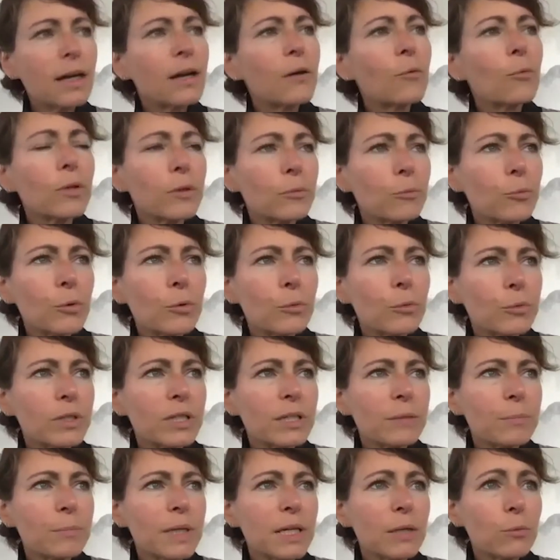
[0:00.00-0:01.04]
what would
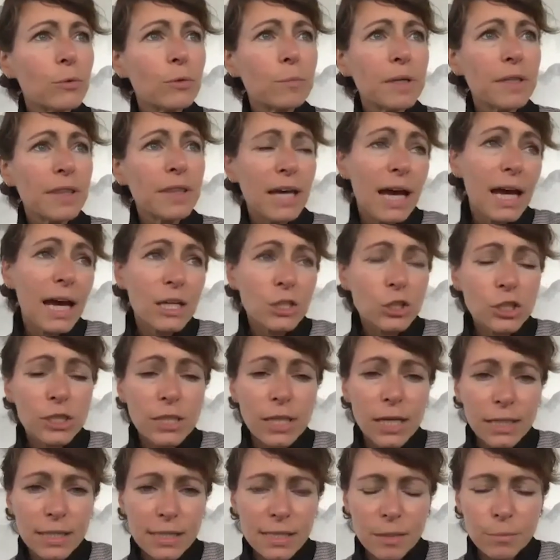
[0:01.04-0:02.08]
it be? It would be the
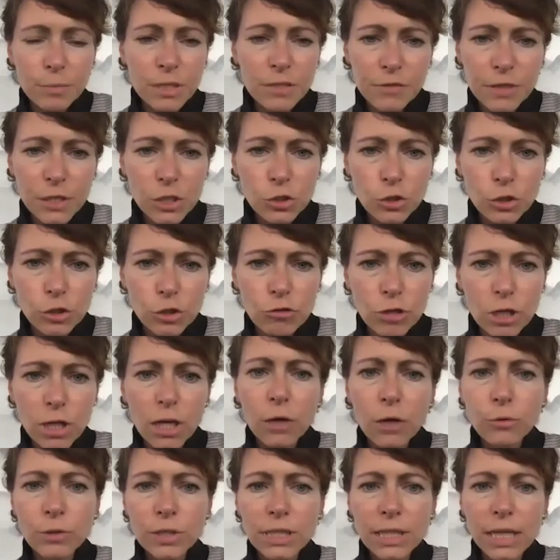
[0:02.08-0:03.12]
hashtag is MTV Shuga
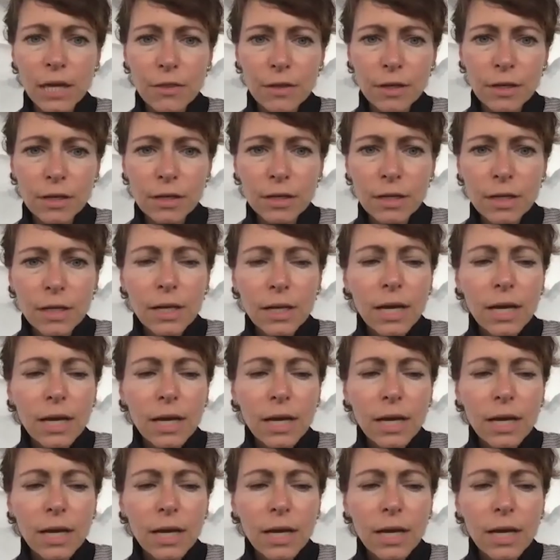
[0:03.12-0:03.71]
Alone Together.